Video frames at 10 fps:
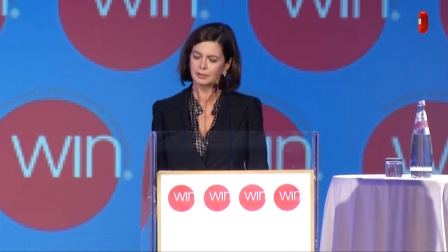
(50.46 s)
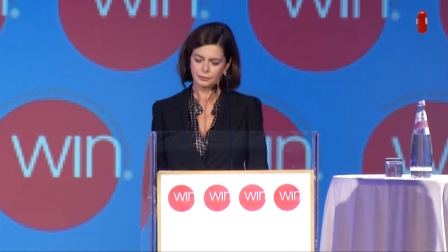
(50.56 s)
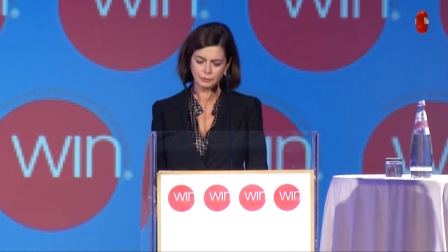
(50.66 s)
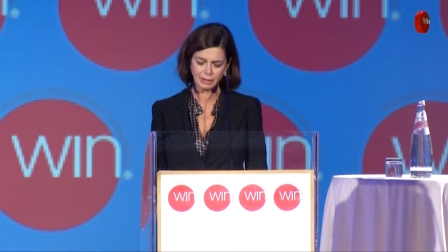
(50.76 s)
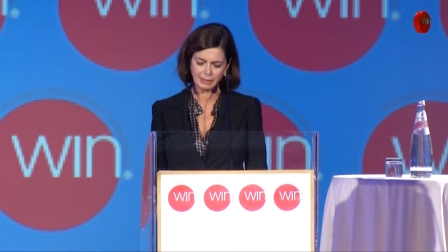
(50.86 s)

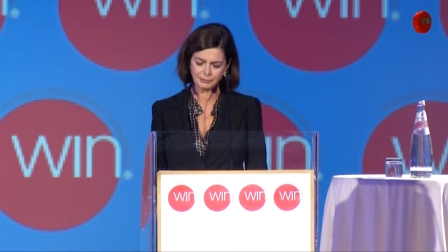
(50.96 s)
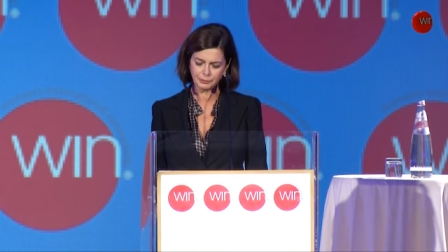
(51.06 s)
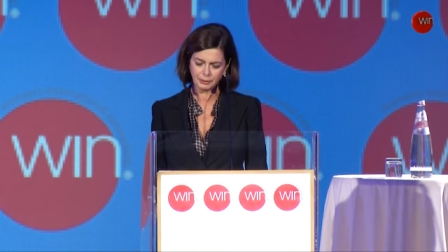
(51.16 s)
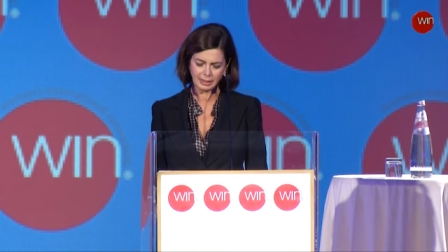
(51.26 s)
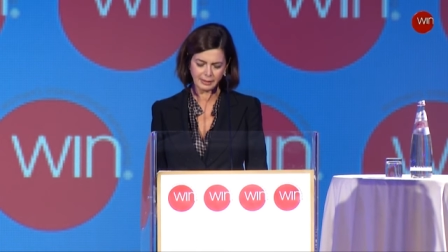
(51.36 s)
to come
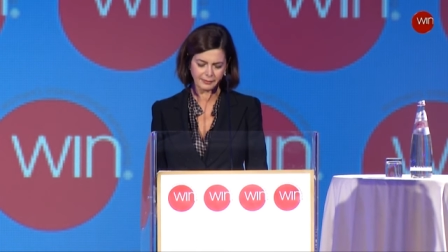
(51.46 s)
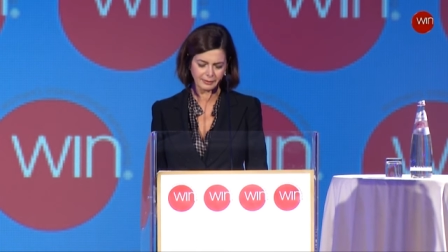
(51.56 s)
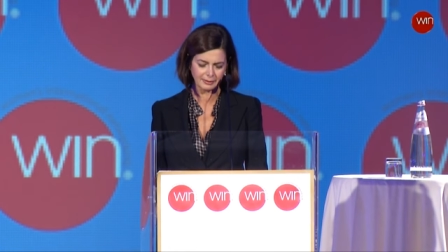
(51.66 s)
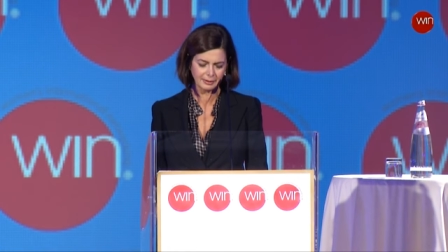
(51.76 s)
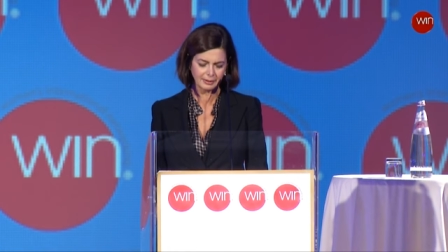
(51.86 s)

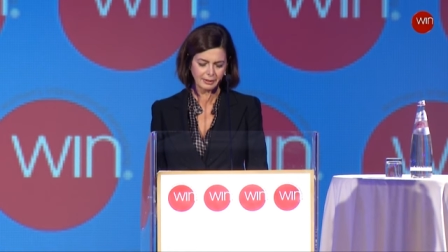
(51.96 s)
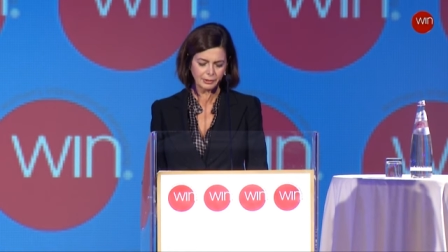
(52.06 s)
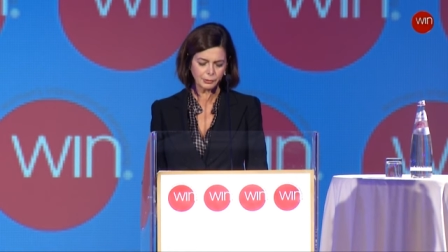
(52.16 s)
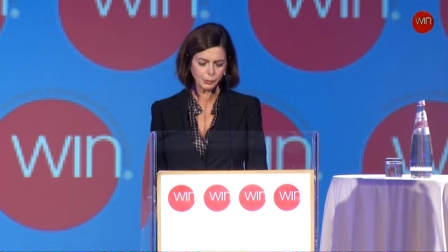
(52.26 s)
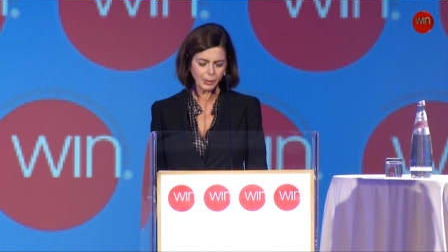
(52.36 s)
together
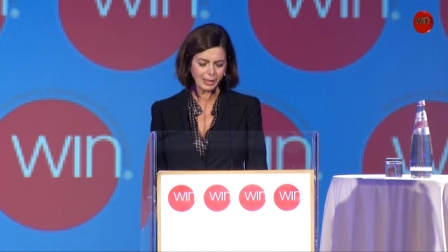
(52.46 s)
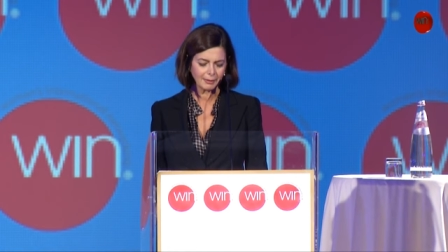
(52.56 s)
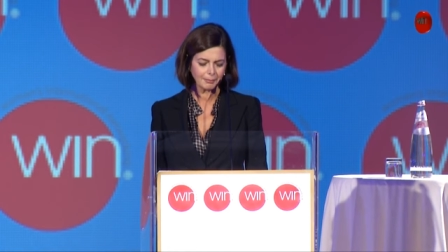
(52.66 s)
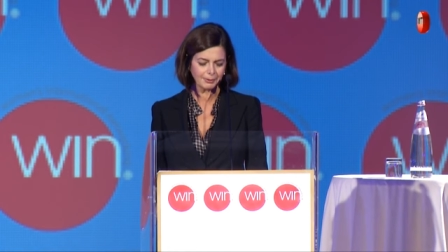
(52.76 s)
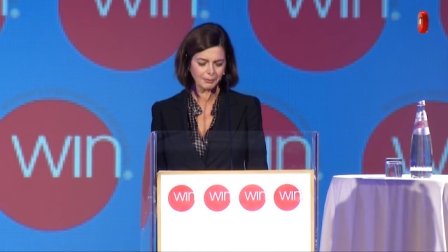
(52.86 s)
to
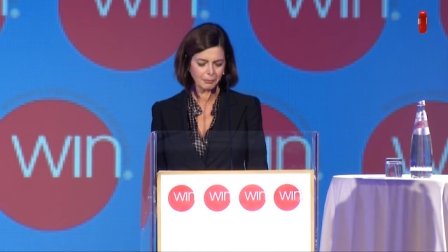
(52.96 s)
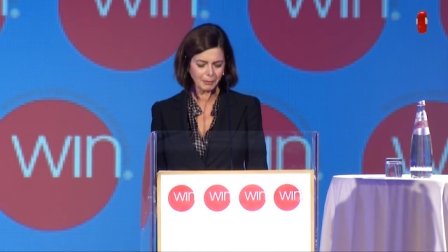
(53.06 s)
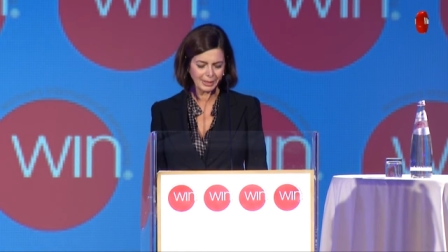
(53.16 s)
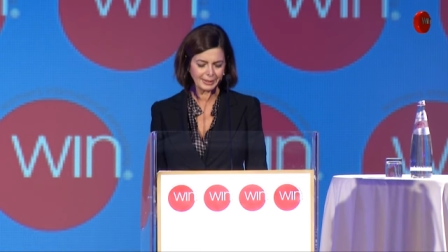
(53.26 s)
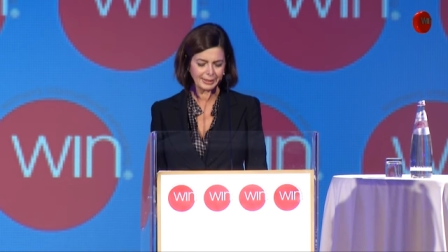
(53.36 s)
help
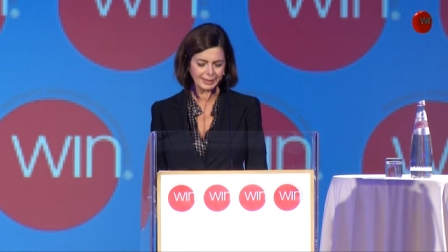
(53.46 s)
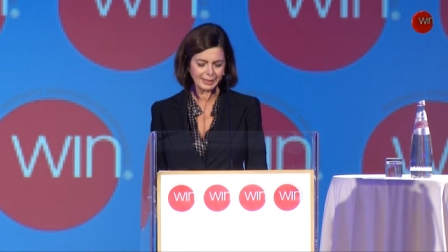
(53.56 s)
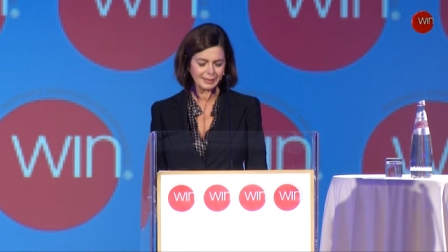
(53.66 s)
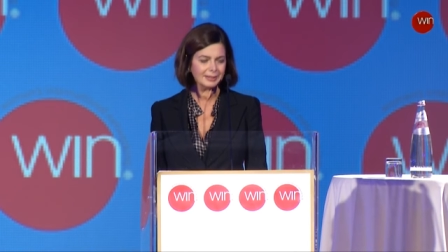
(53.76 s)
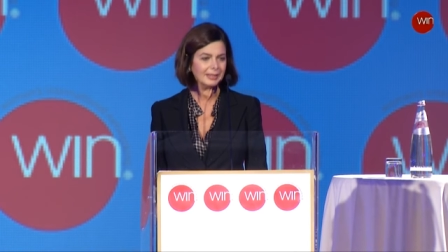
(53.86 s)
one
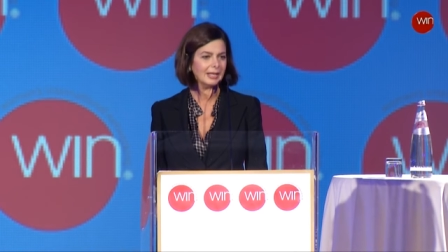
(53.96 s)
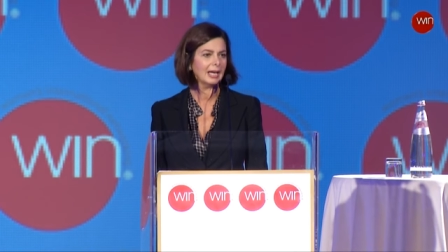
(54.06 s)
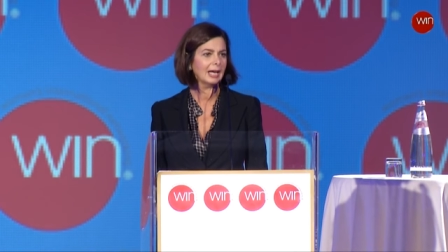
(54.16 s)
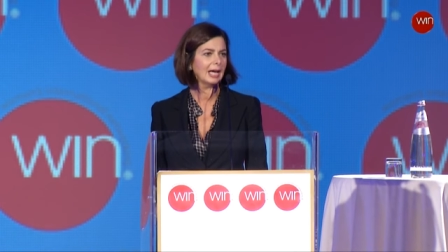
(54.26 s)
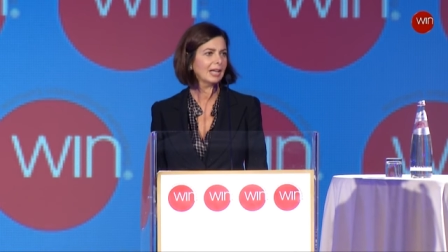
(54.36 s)
another
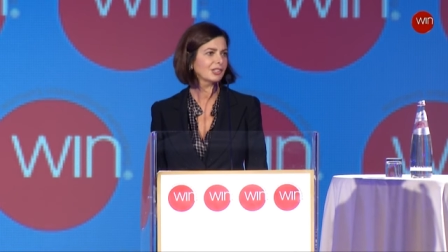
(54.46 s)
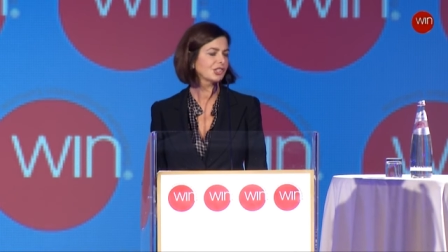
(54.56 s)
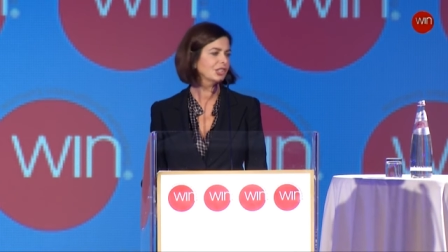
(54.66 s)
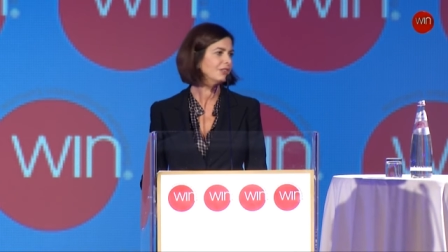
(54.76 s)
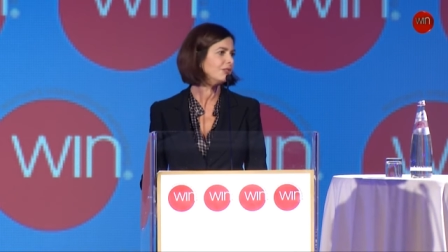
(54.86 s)

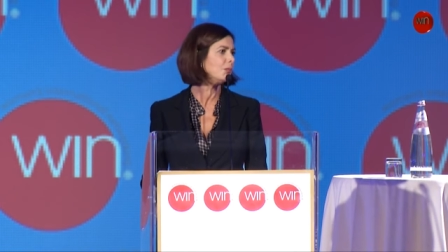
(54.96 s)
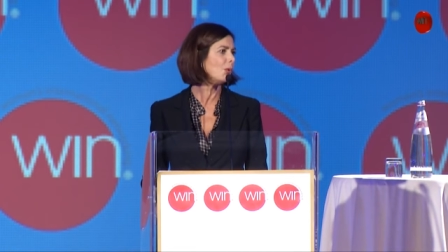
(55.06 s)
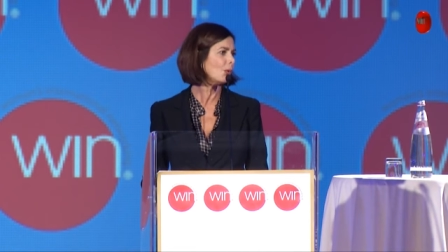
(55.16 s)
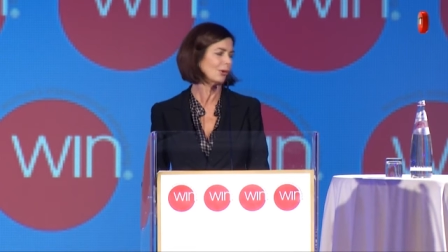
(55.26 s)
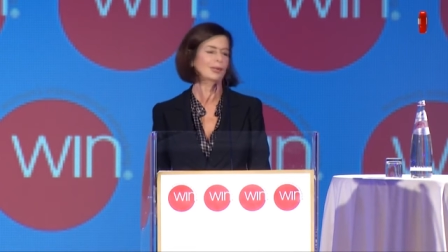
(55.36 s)
achieve
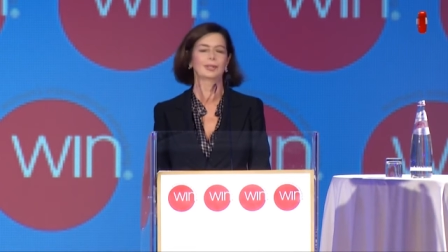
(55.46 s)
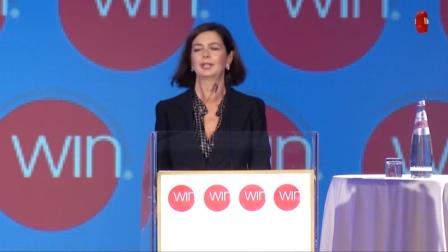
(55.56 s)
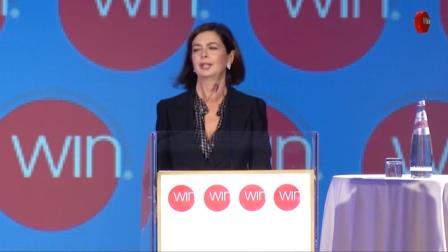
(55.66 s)
more.